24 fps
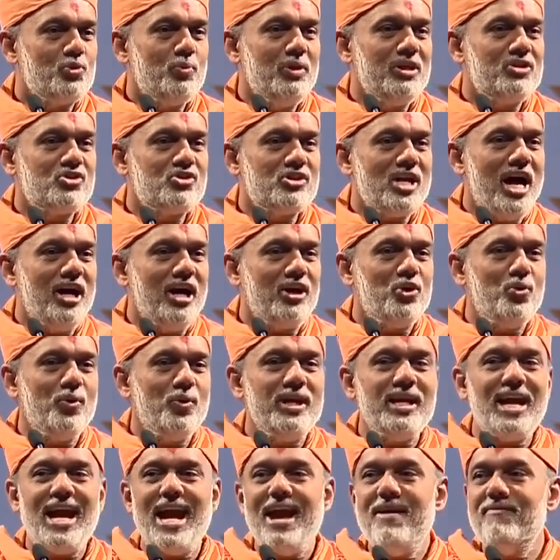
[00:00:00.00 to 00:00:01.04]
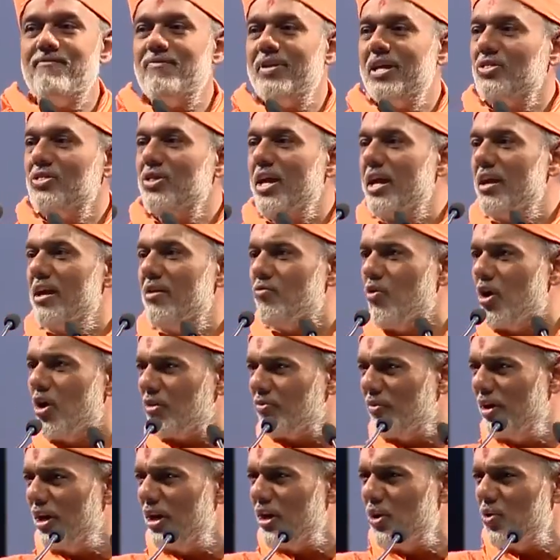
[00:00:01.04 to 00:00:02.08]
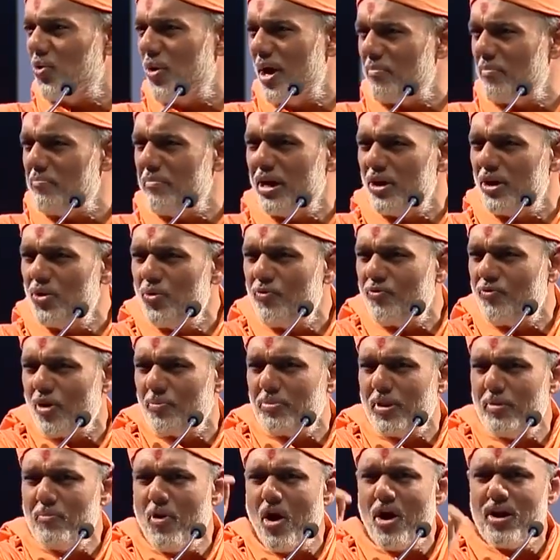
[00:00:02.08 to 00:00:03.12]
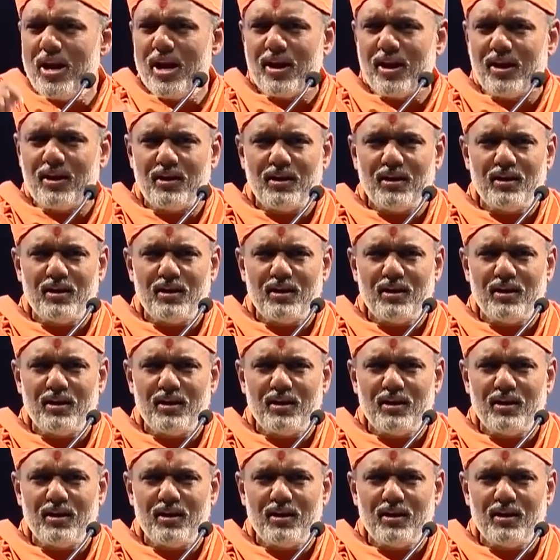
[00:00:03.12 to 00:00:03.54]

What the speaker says: will start doing everything, what will you and me do from the morning?